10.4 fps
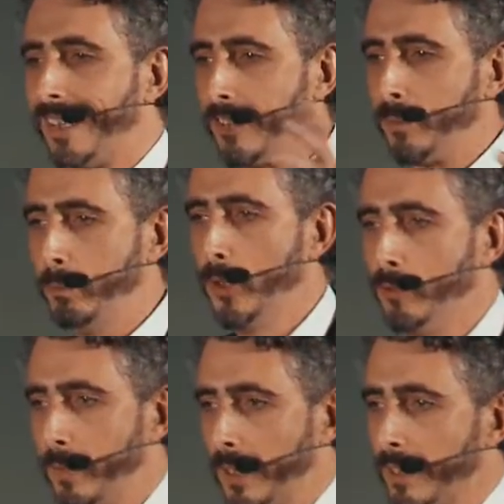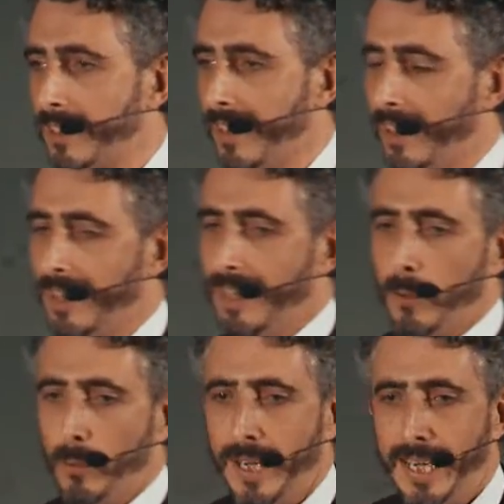this movement,
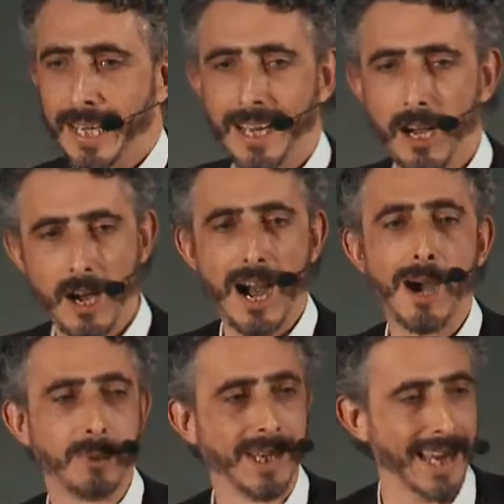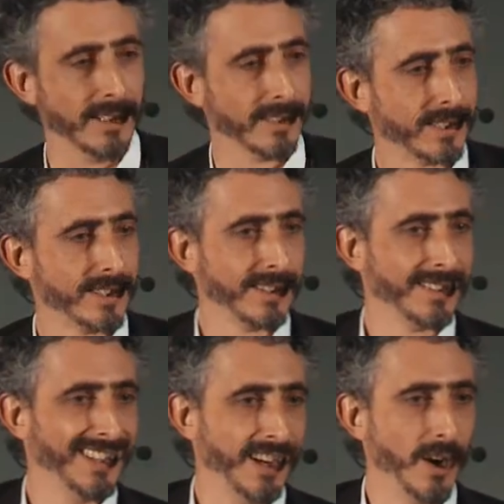we are up against
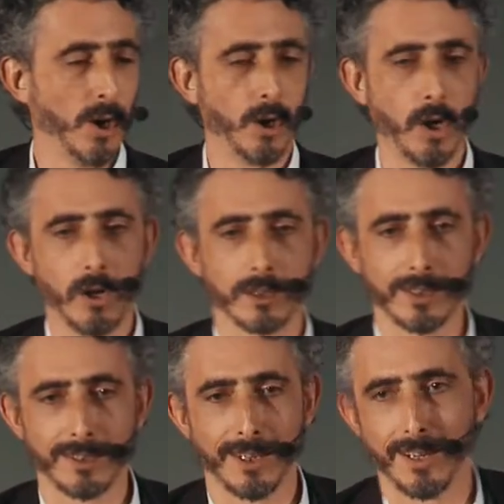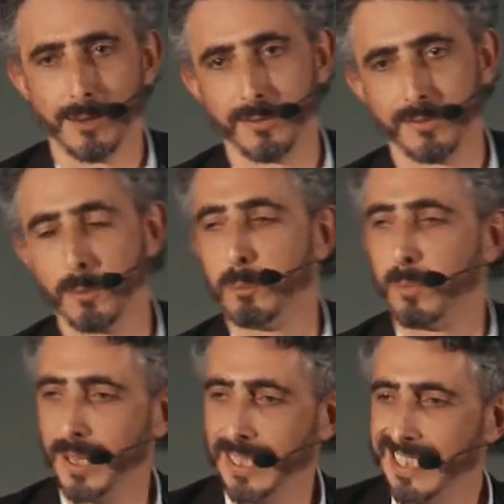a lot of
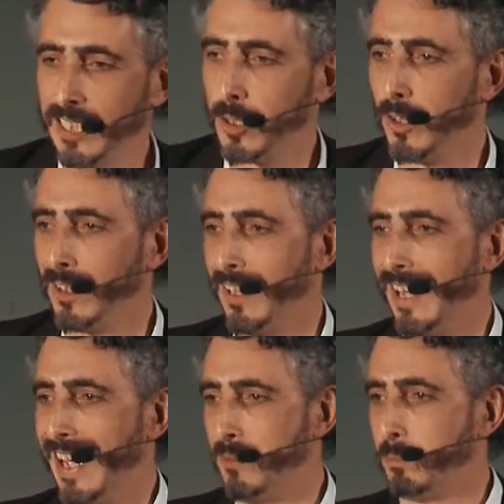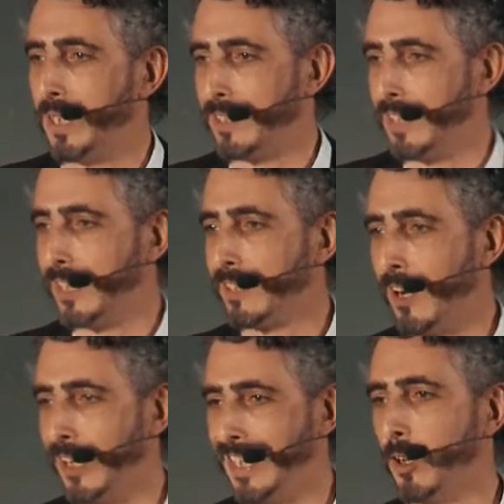political and business
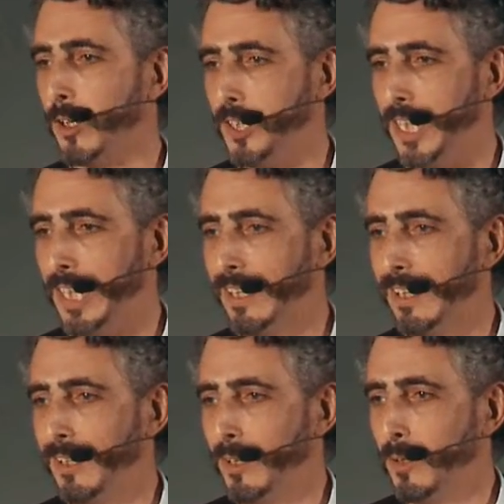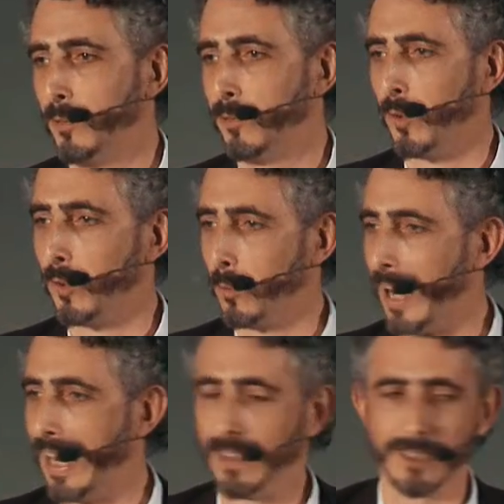ideology for the
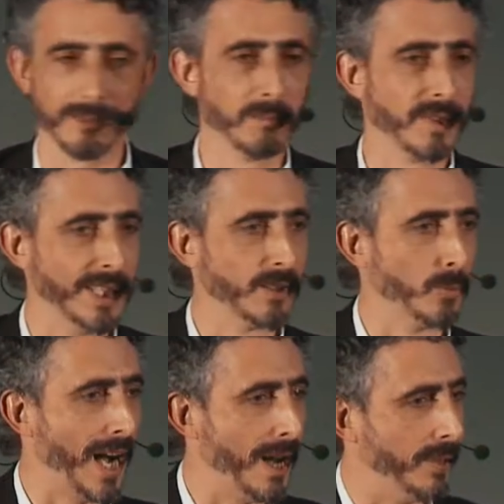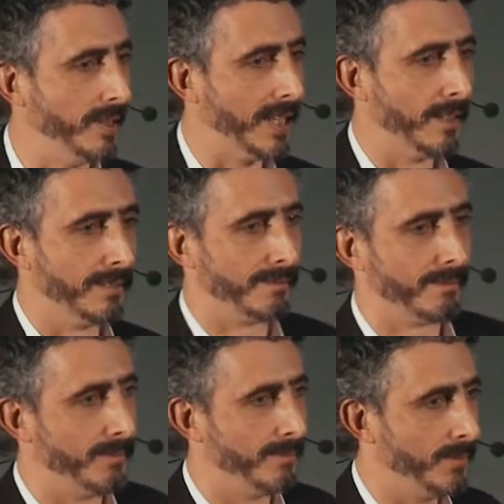way that things were happening,
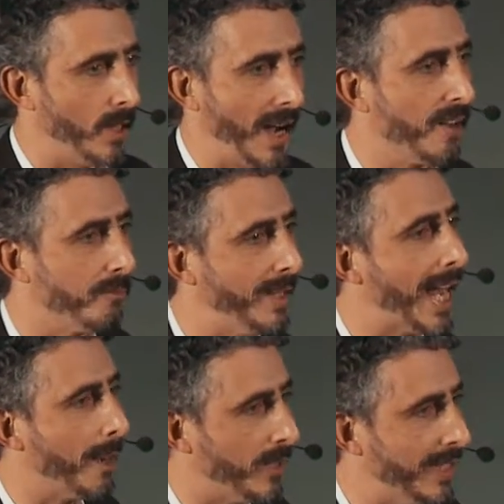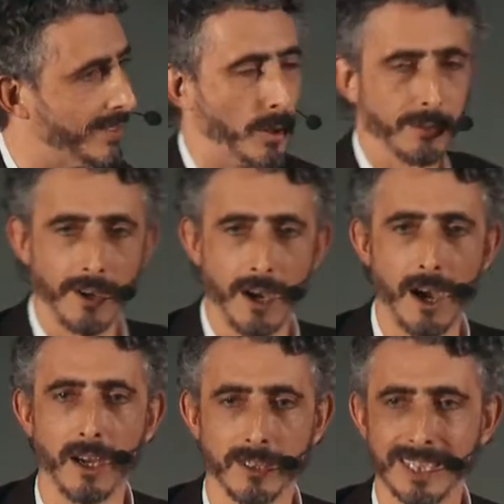you know, have been happening so far,
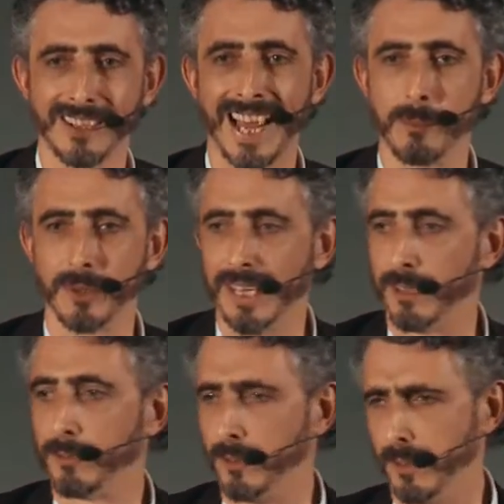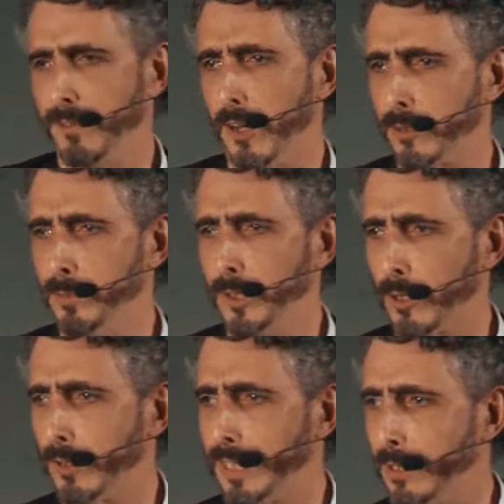are still happening for the vast
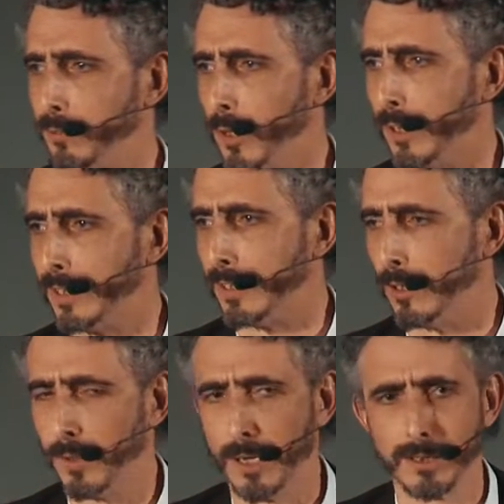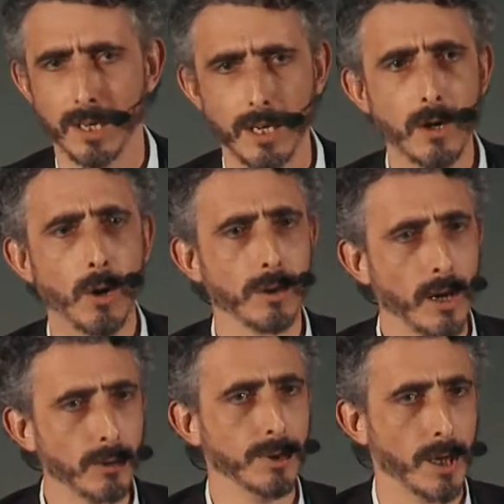majority of workers in the world.
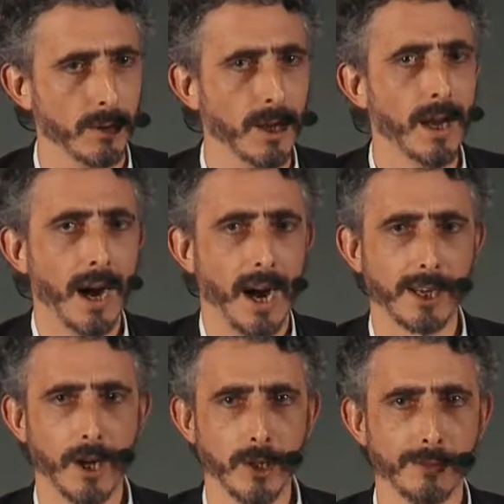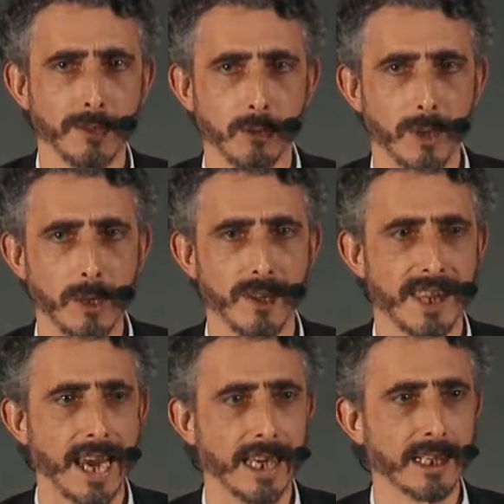Although, you know, I kind of agree with
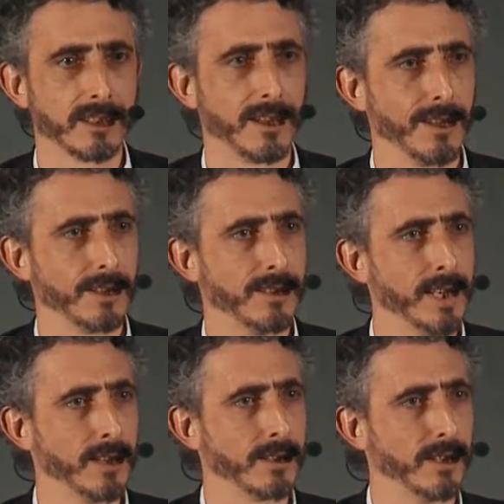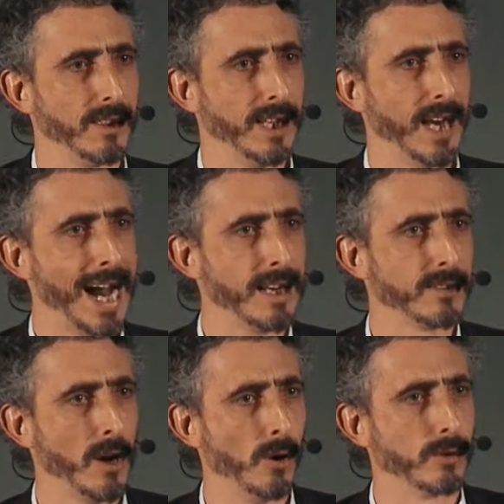Alex. I think that the
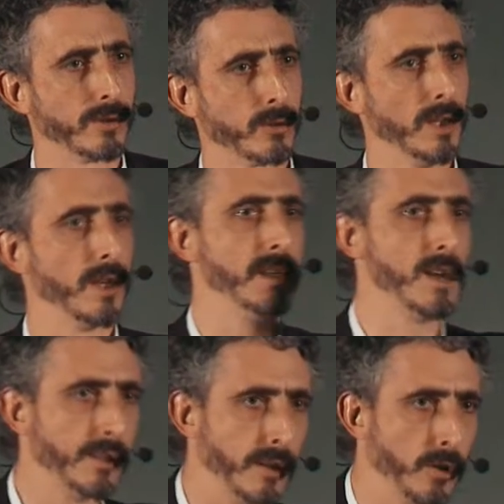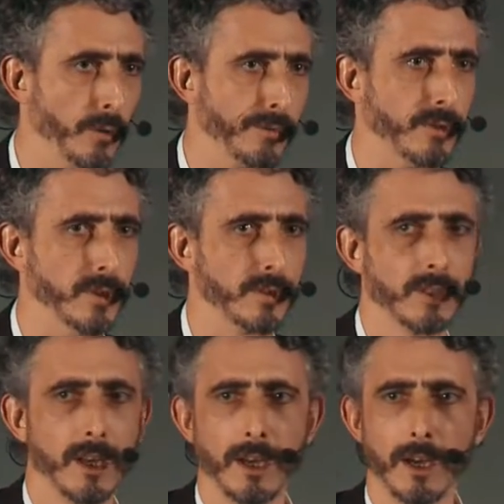assholes are in another conference
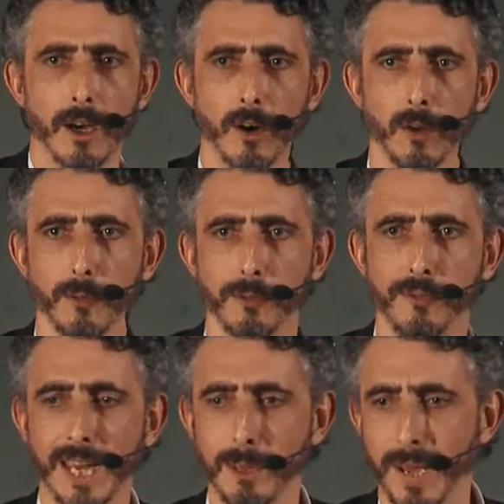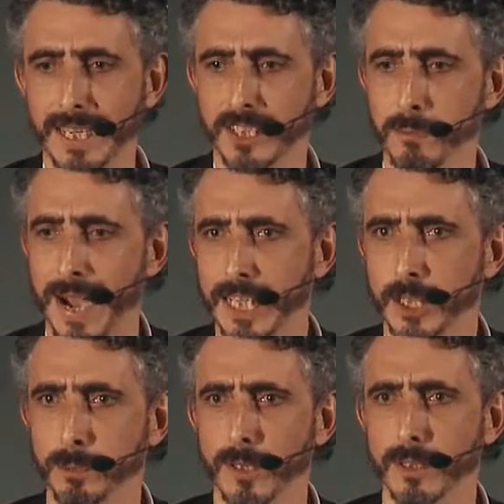on fear-based
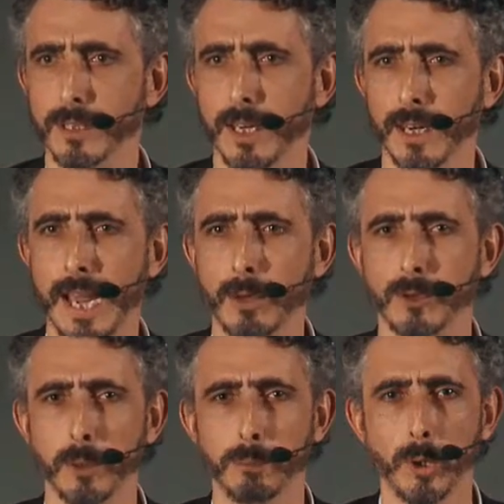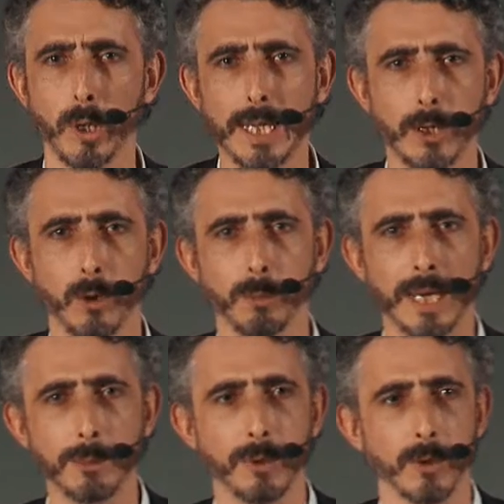management and how to bully your
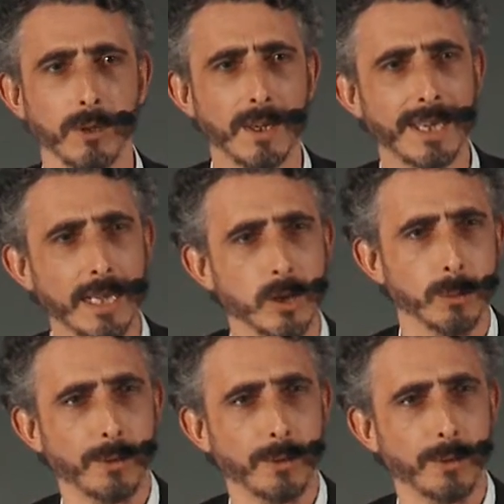people into